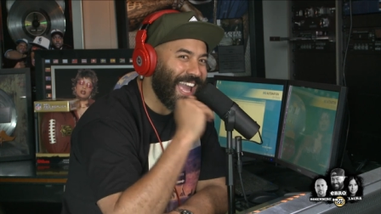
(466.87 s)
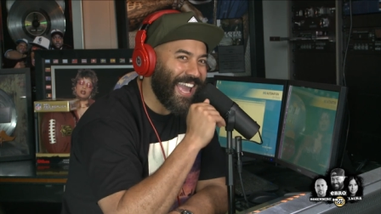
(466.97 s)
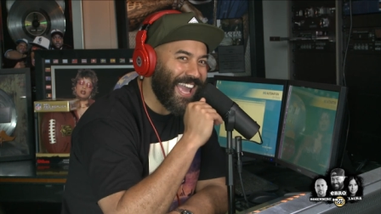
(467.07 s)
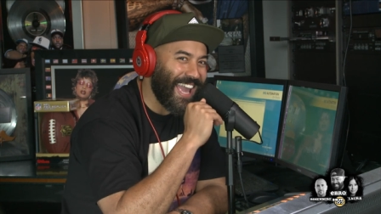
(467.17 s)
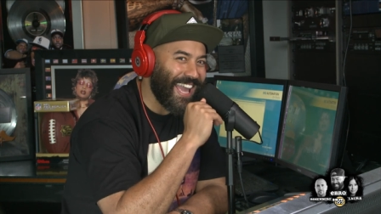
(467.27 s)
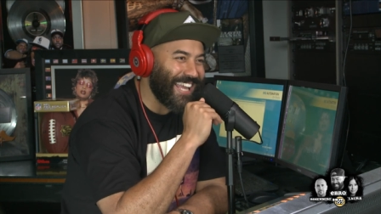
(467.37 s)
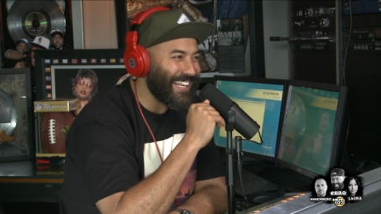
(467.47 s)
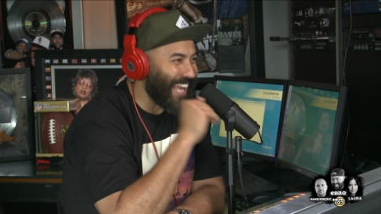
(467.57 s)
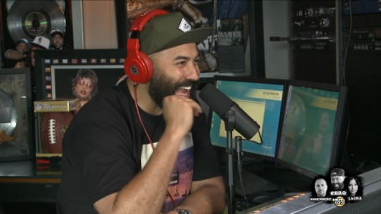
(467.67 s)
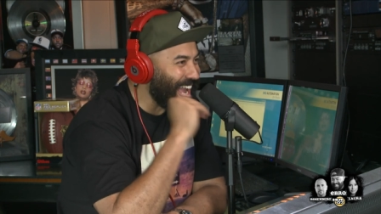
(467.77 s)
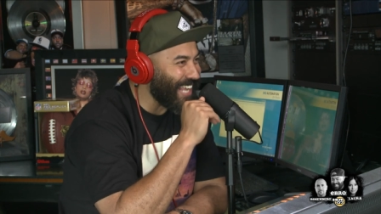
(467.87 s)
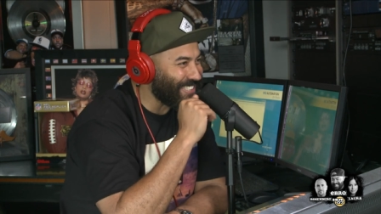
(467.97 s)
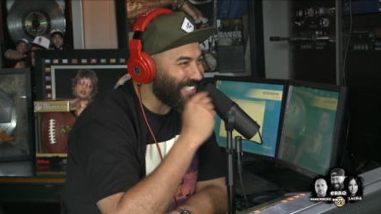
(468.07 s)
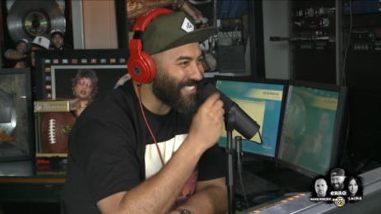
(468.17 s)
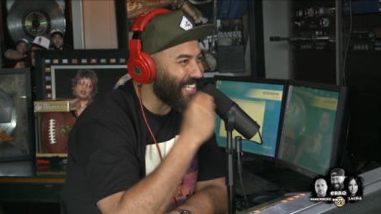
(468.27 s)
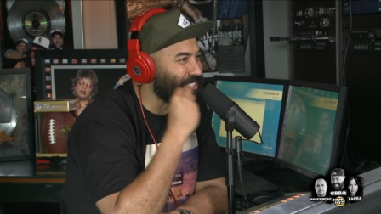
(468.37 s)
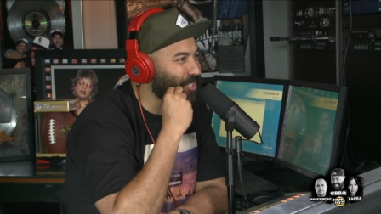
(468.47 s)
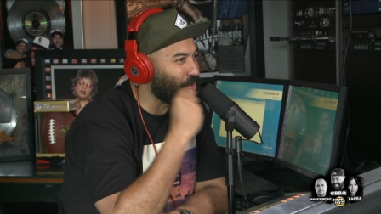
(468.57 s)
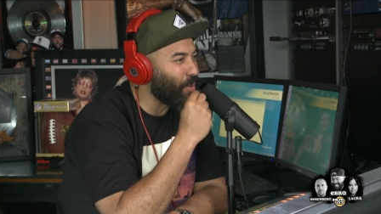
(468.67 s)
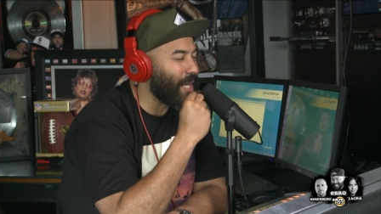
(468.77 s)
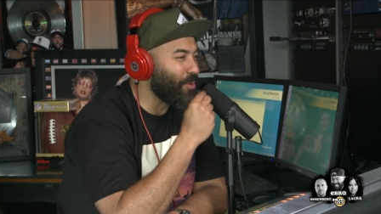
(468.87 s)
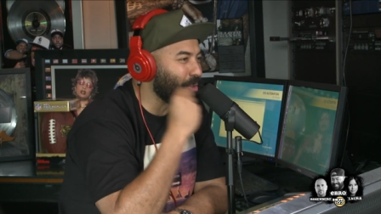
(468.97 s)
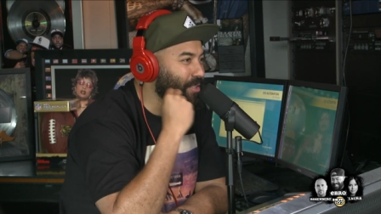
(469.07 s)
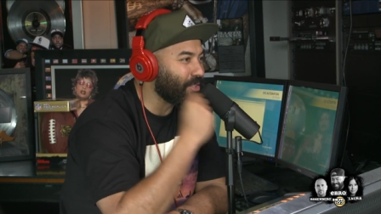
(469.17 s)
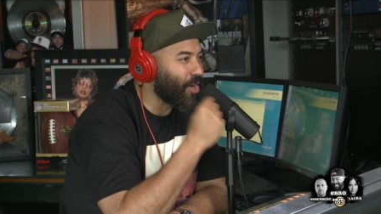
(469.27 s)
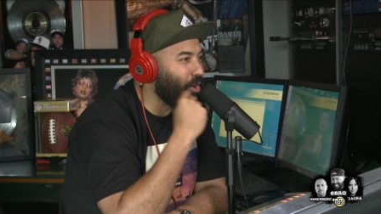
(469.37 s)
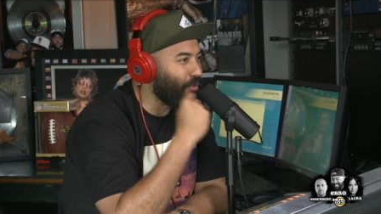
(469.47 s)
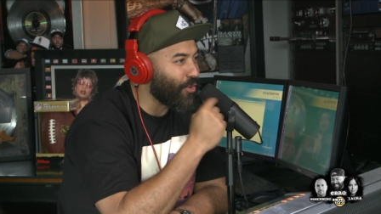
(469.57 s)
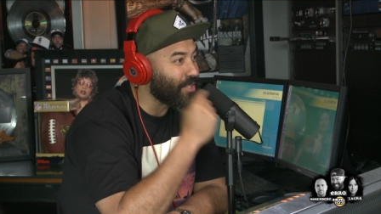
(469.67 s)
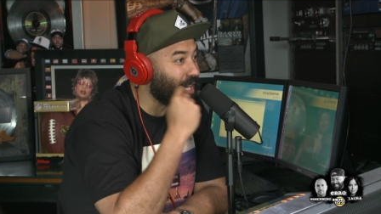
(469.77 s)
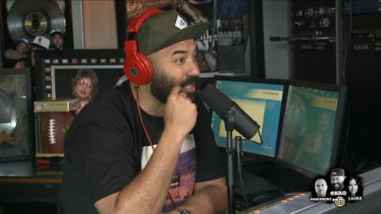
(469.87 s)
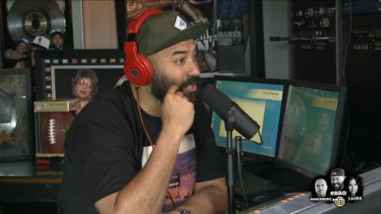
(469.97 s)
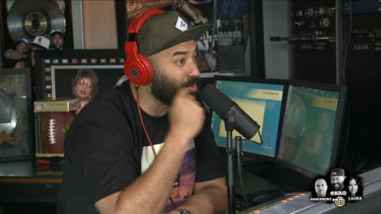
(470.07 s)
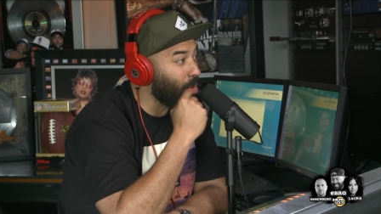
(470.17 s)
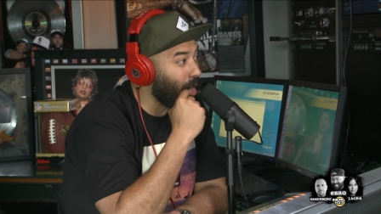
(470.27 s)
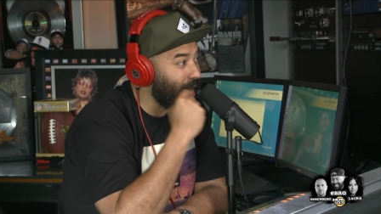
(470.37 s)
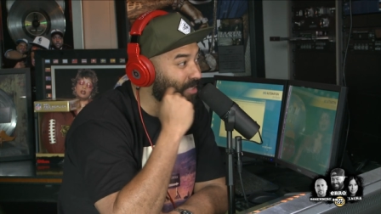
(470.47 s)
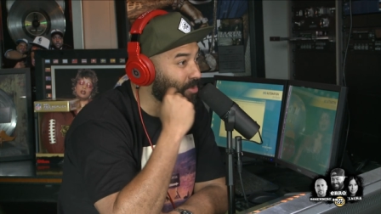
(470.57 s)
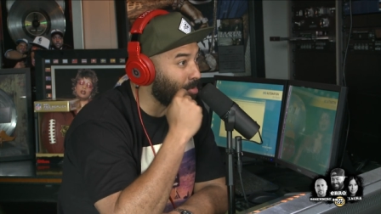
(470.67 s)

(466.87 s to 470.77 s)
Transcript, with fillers: and and she says she's witty, which is code for she yeah. got a smart ass